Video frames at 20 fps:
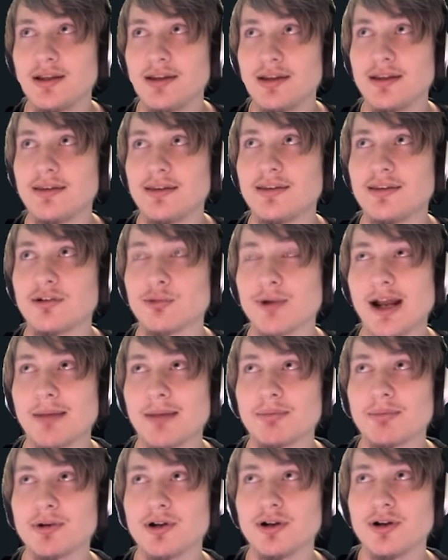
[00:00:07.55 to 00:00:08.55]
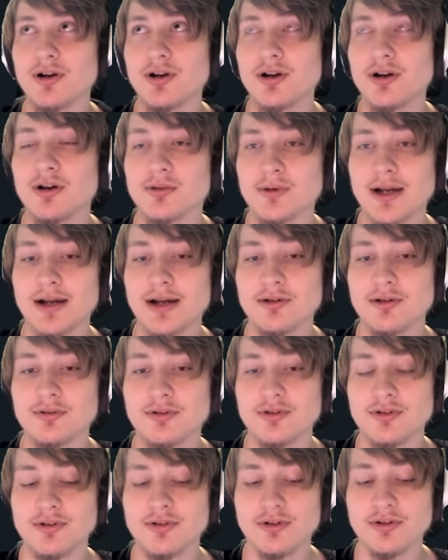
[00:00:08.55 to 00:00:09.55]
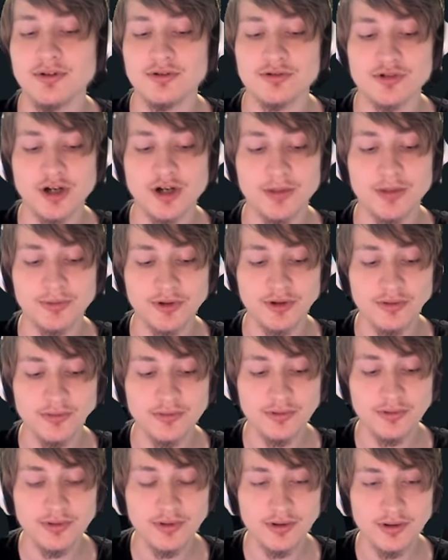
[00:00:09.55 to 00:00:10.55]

is a wrapper around Drop Zone.